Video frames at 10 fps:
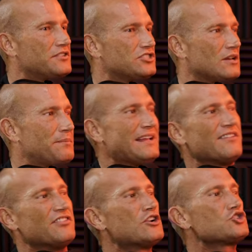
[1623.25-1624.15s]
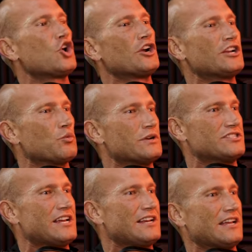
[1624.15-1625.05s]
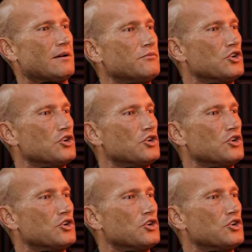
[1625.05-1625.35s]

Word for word: is slipping, they're starting to resent him.